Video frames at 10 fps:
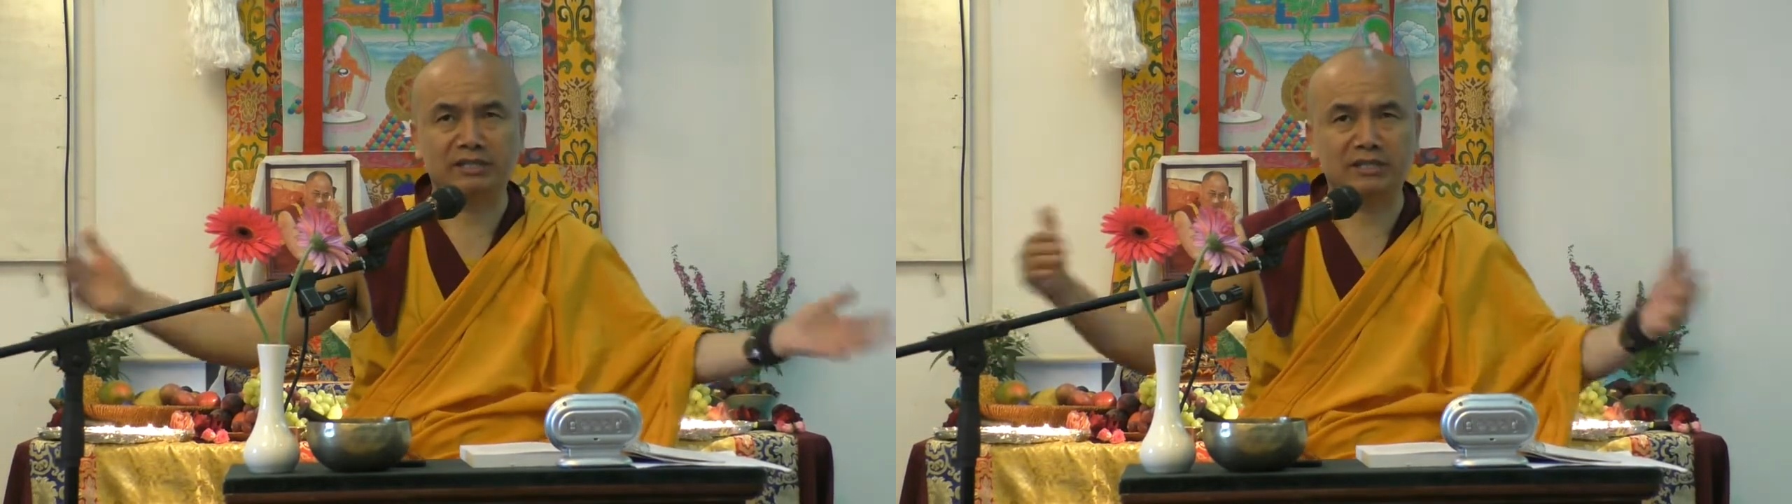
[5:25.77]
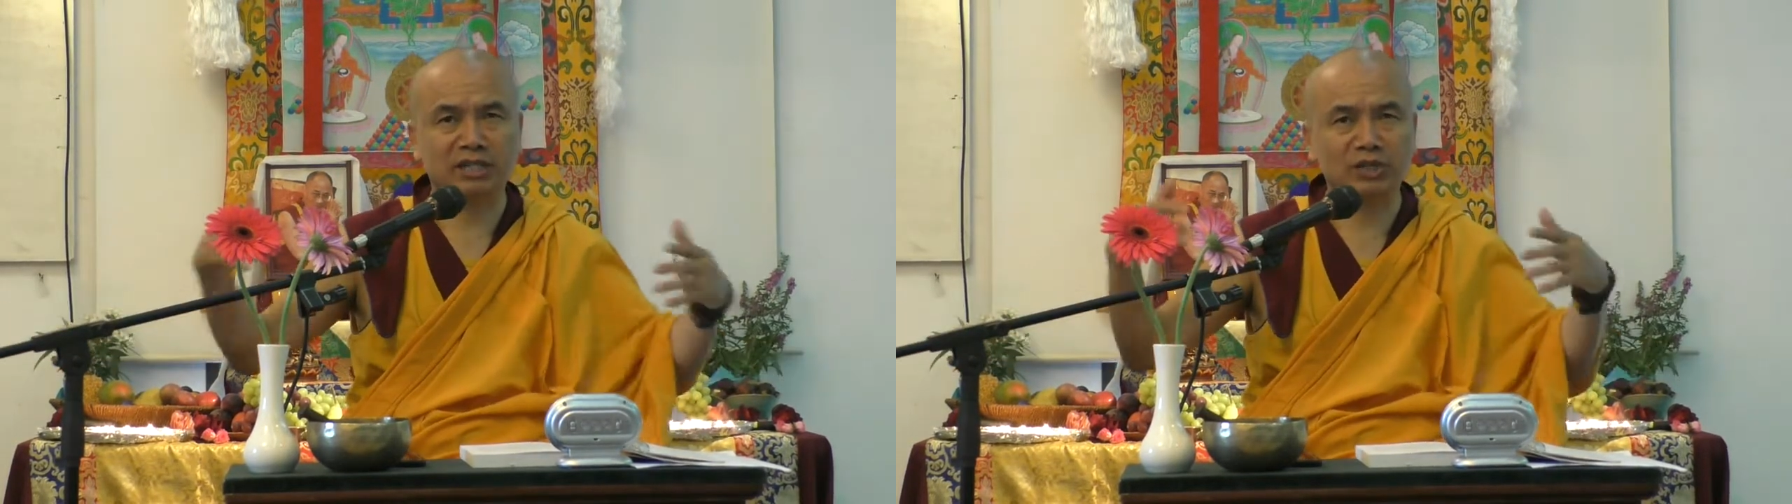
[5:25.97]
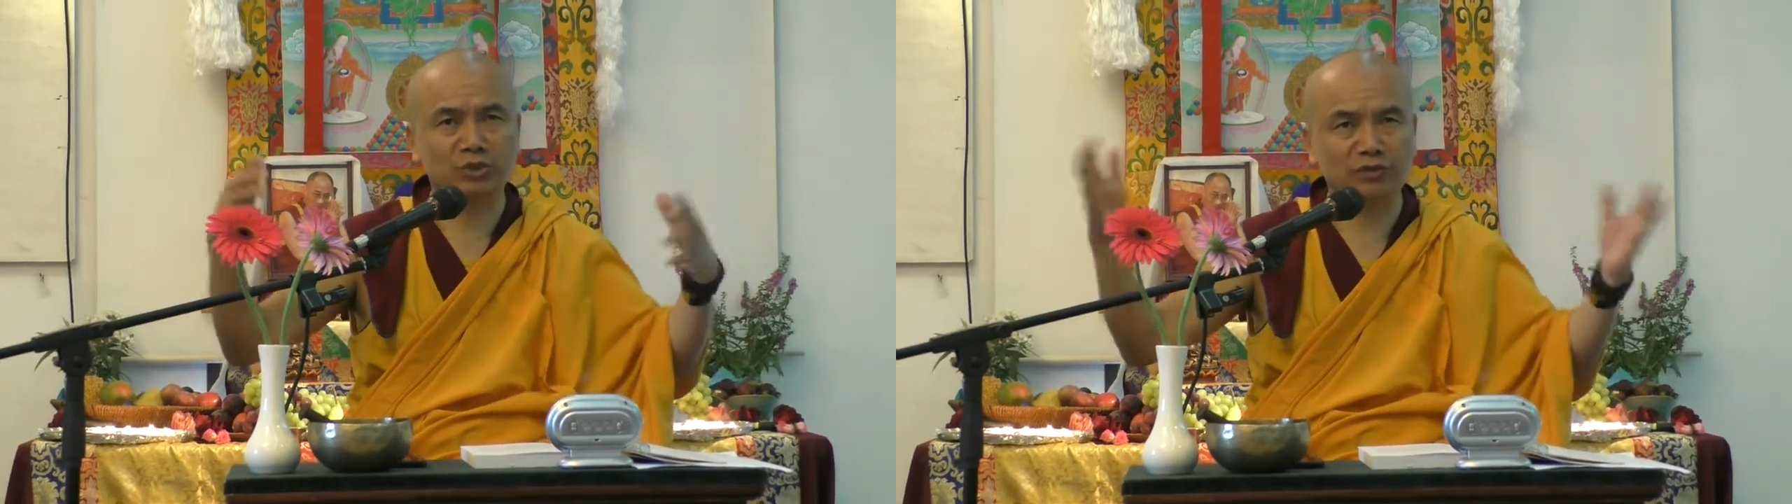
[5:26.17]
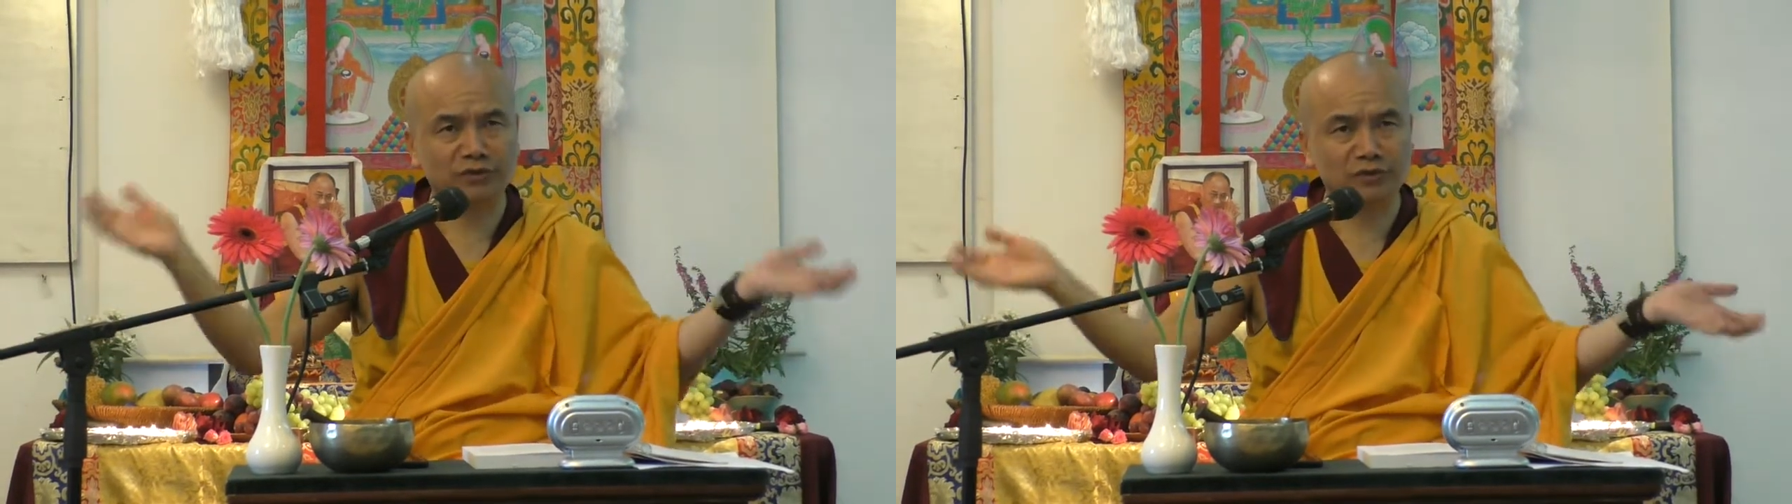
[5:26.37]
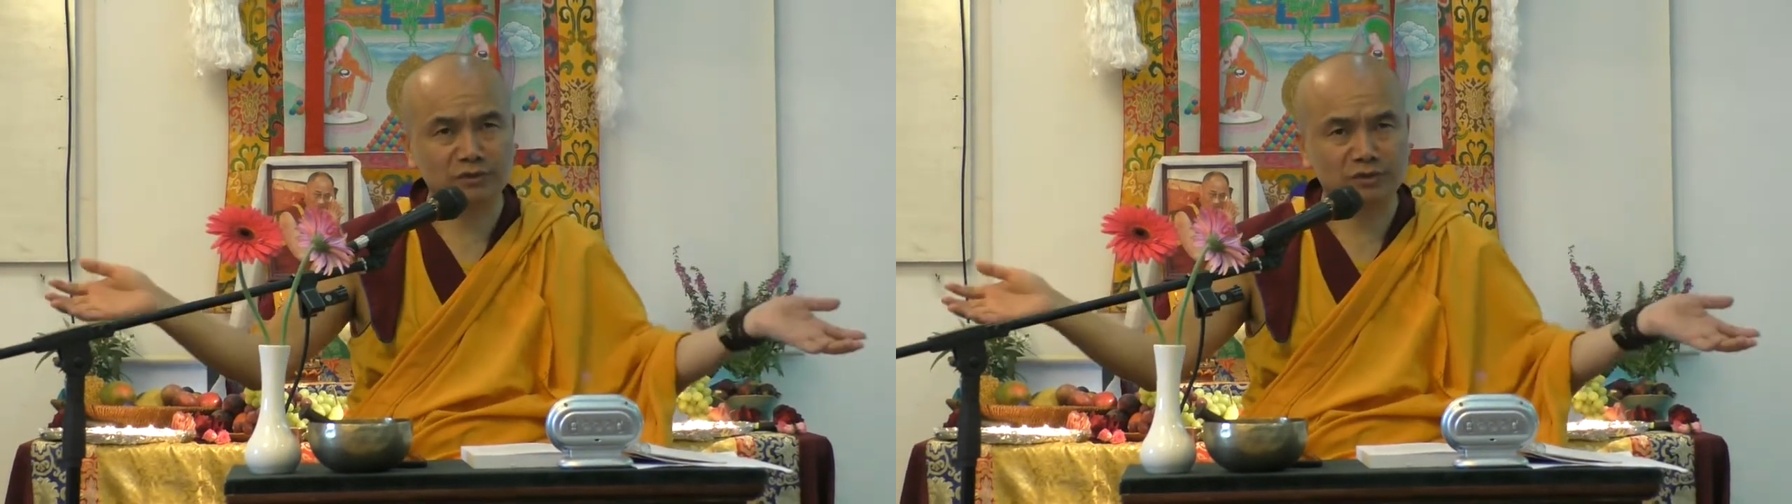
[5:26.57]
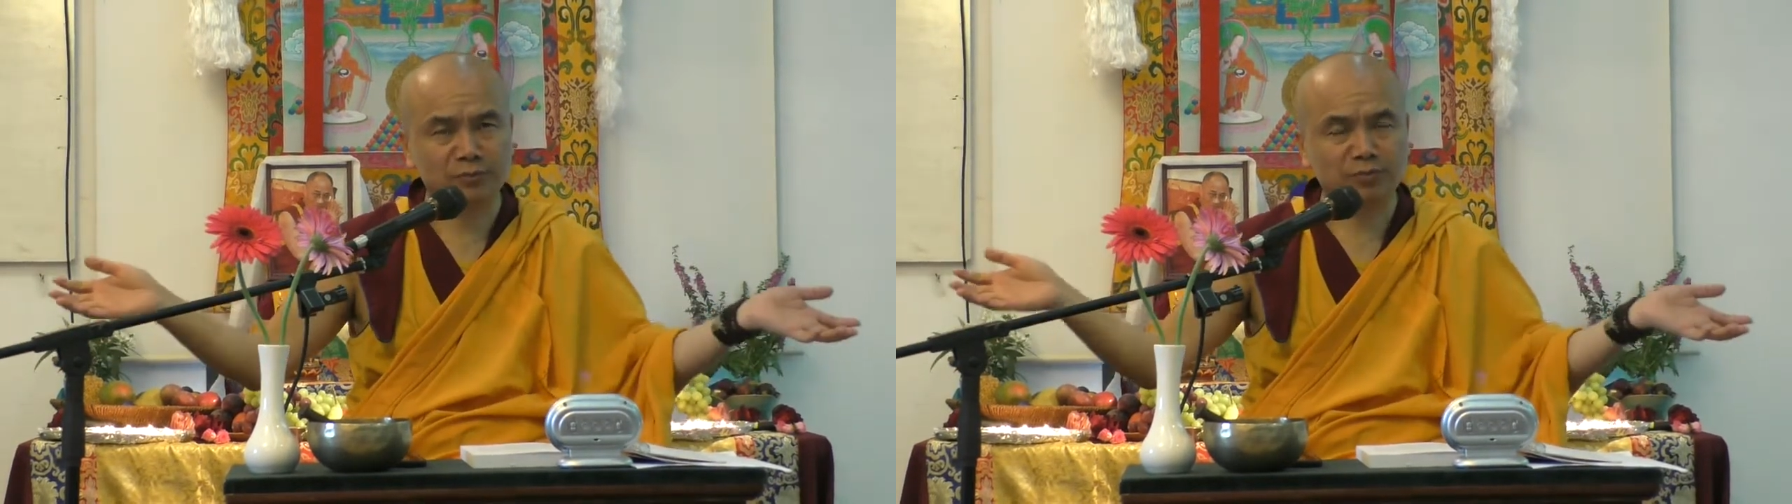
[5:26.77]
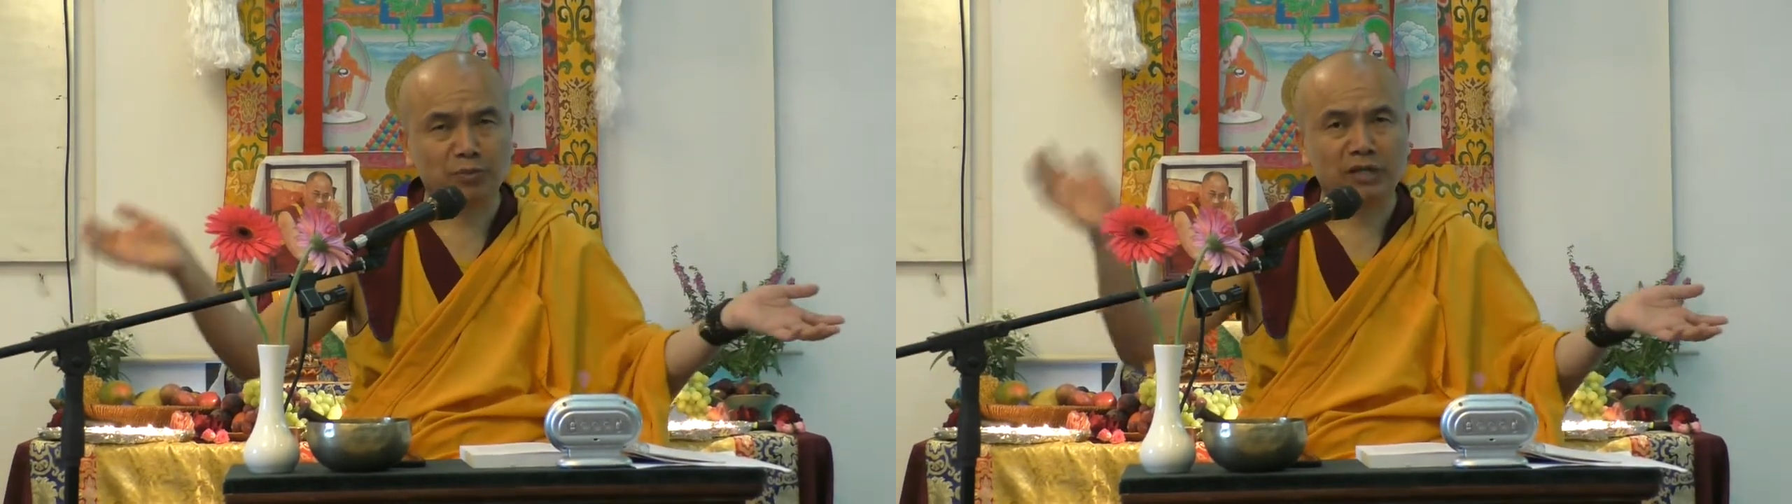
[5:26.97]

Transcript: entire universe,